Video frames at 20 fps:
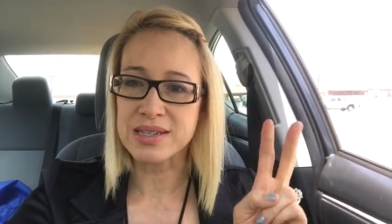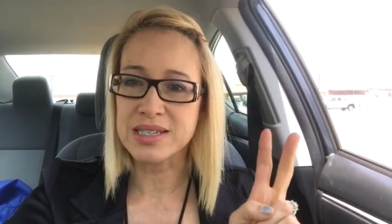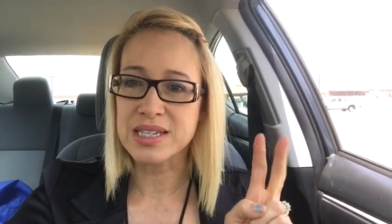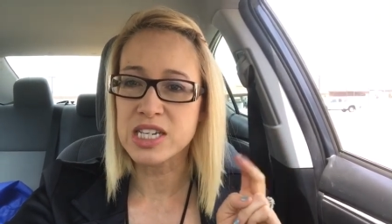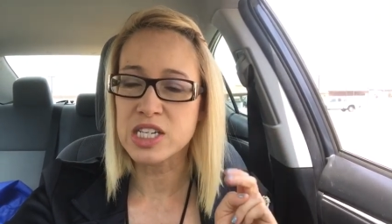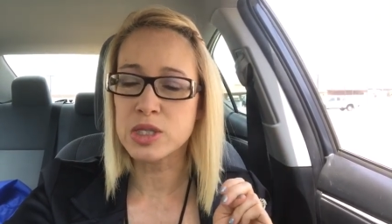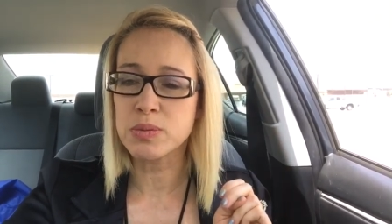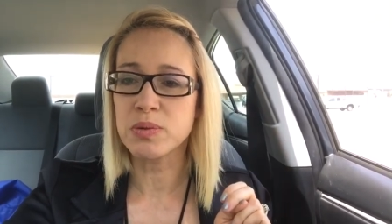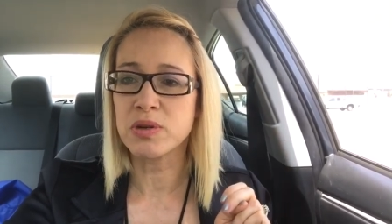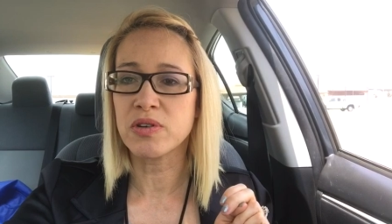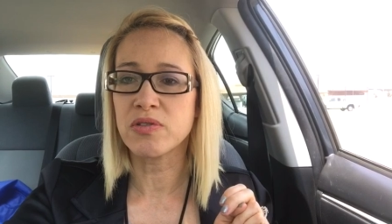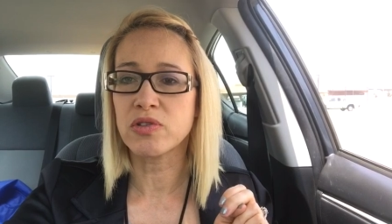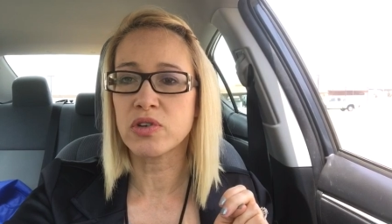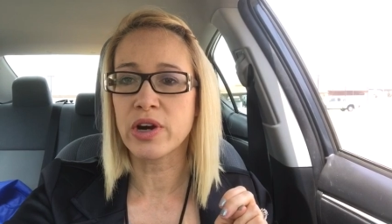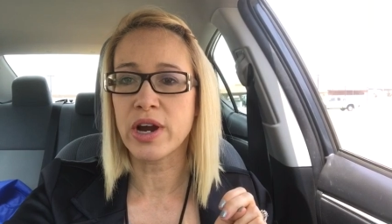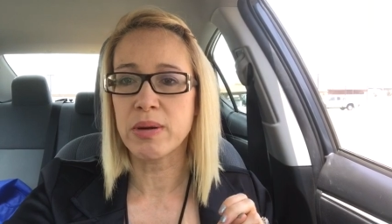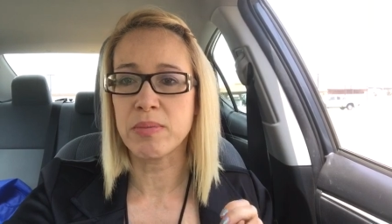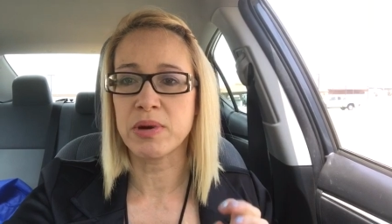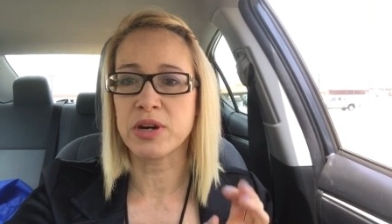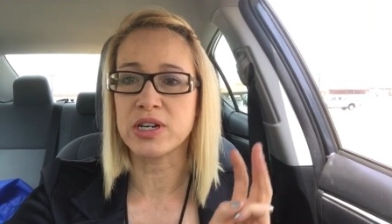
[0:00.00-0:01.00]
a teaspoon of
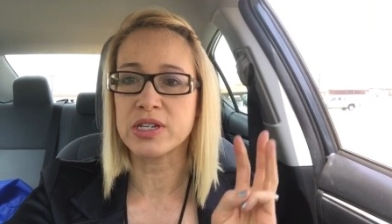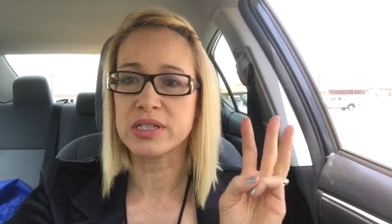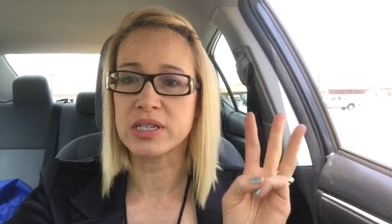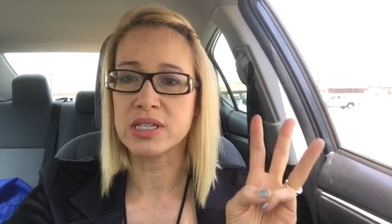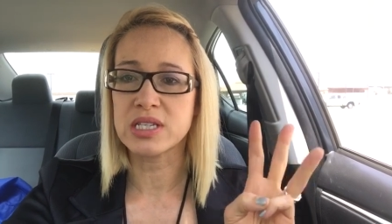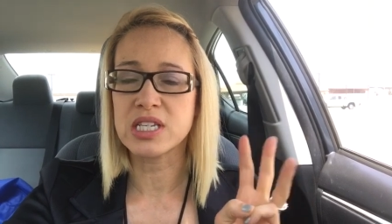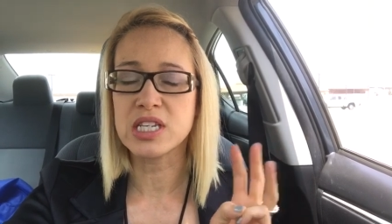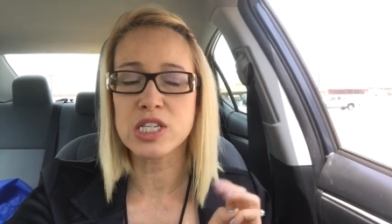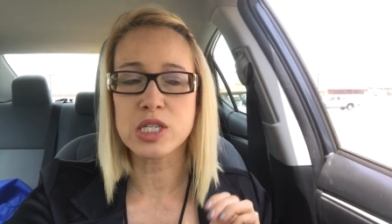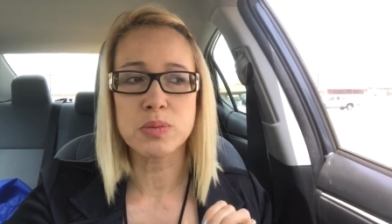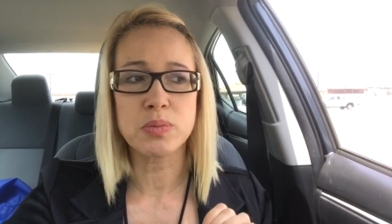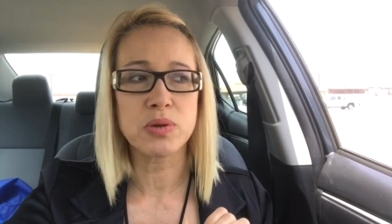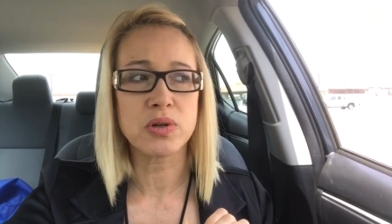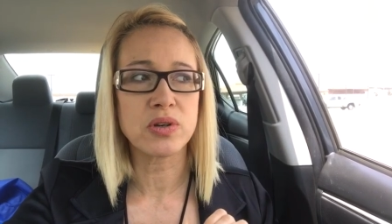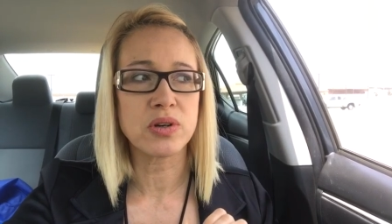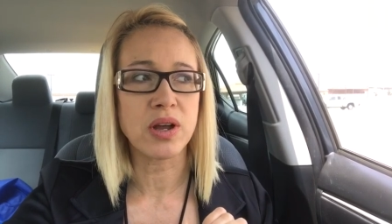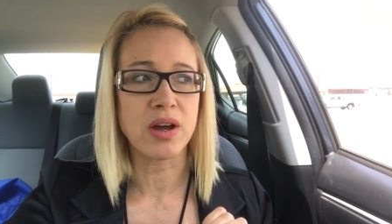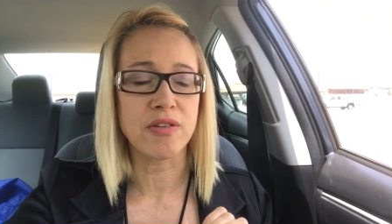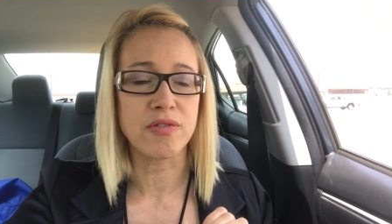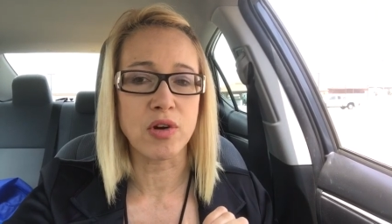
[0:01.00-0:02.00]
cranberries, a
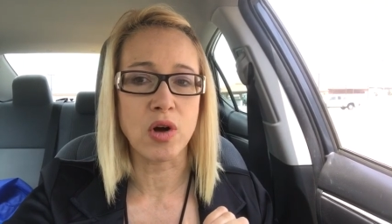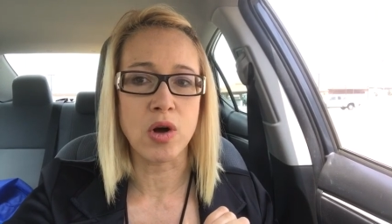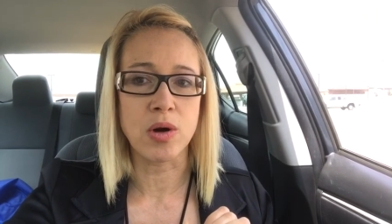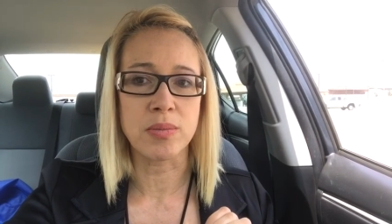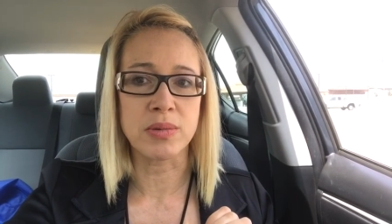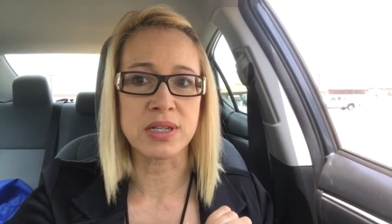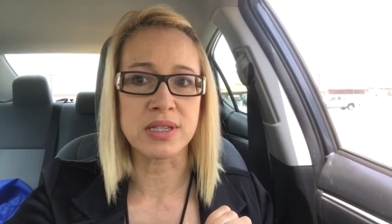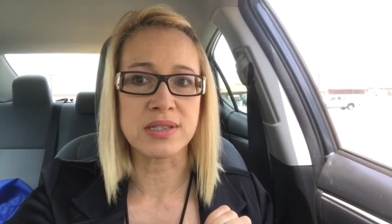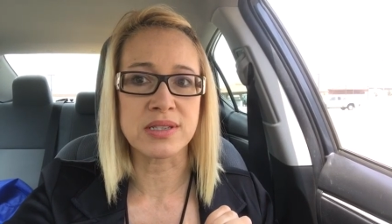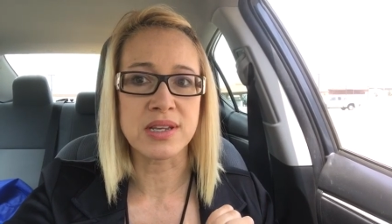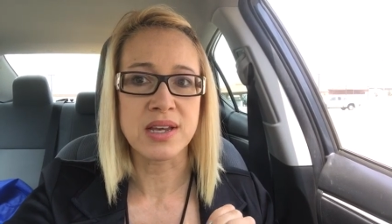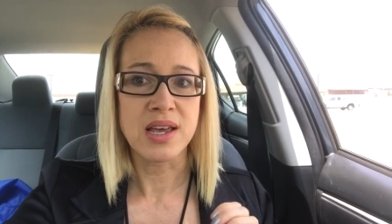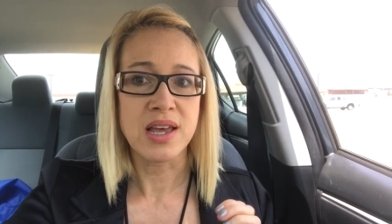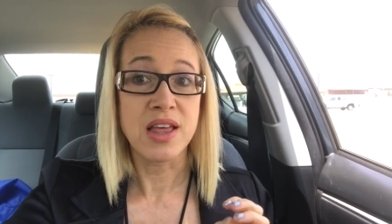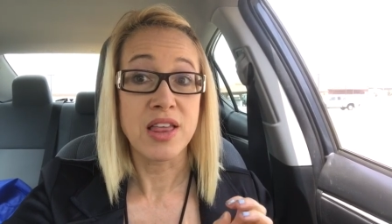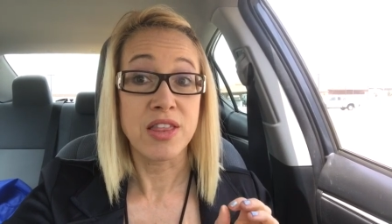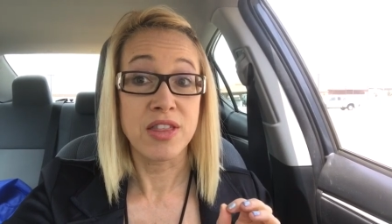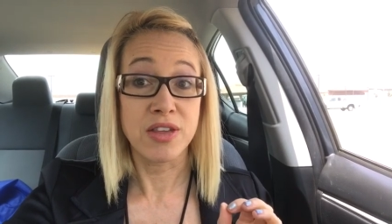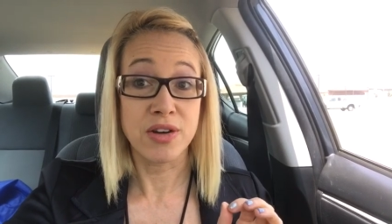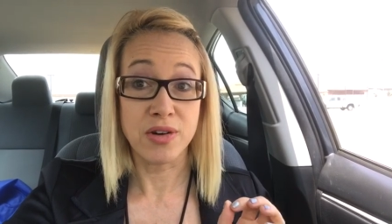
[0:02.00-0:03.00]
teaspoon of almonds,
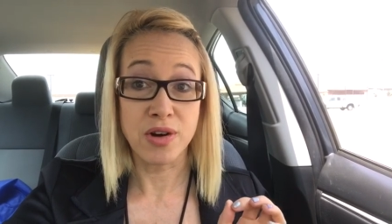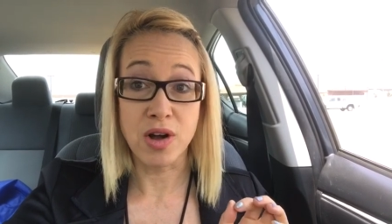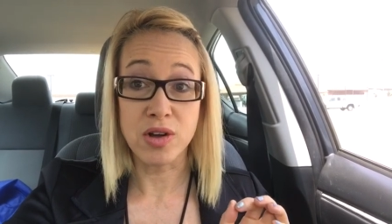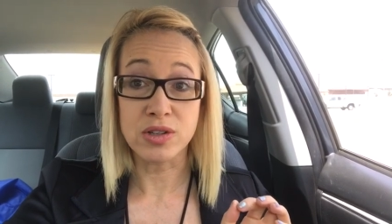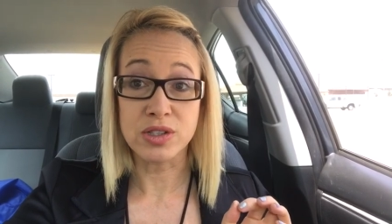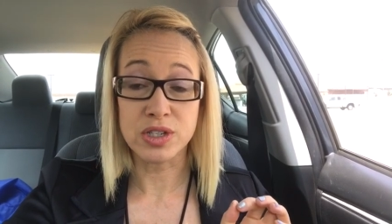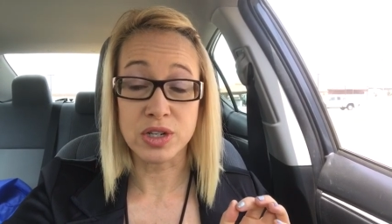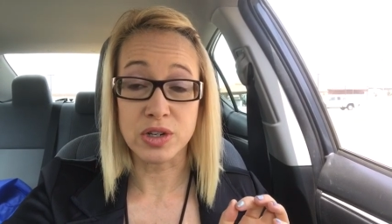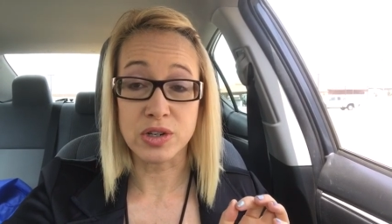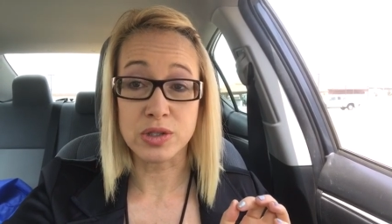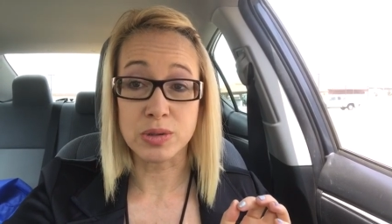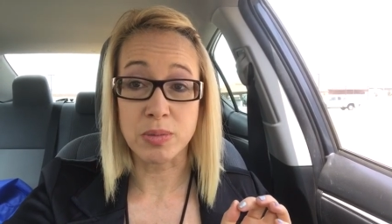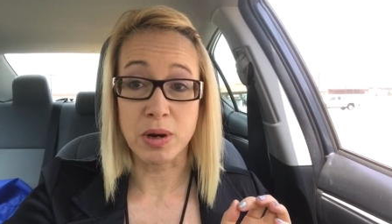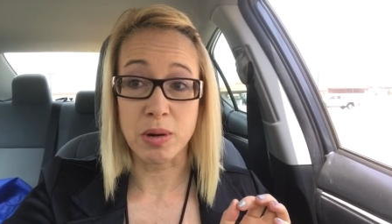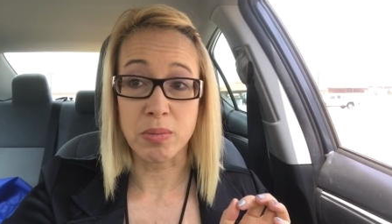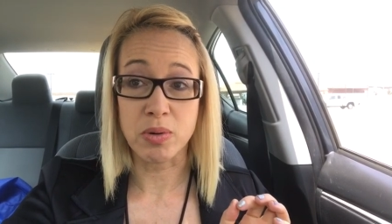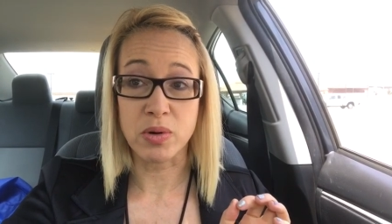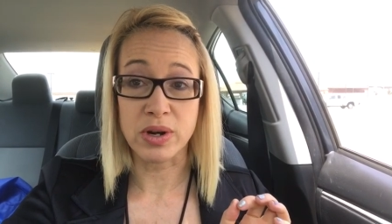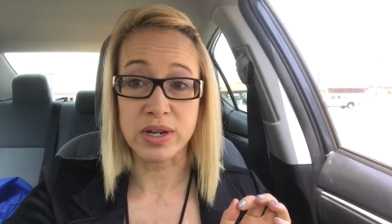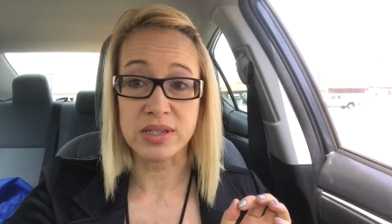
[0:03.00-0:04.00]
they're all zero
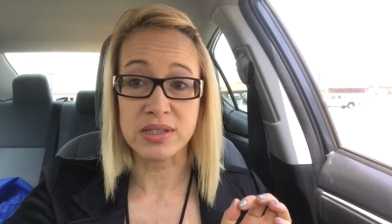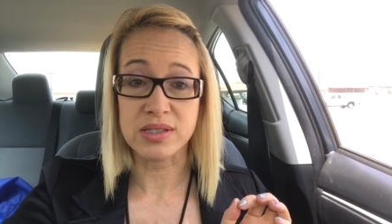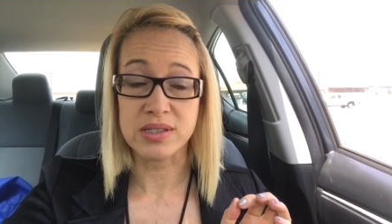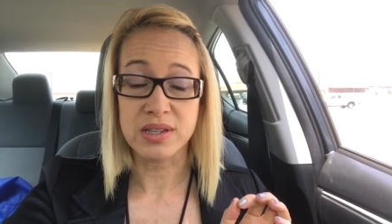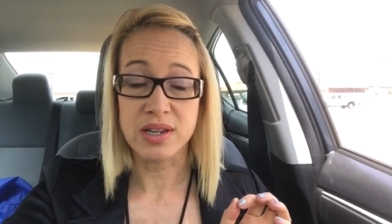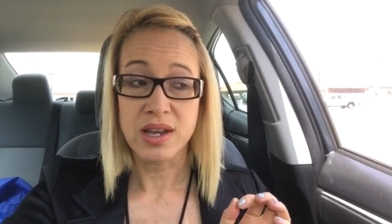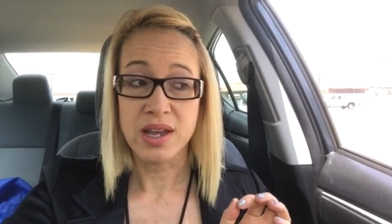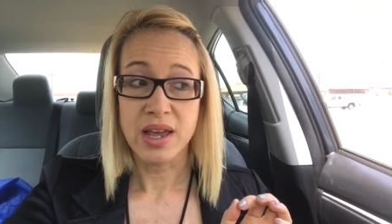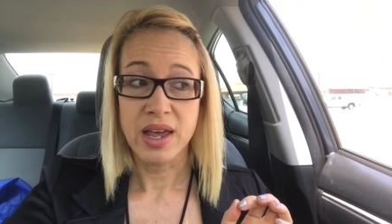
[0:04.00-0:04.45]
smart points.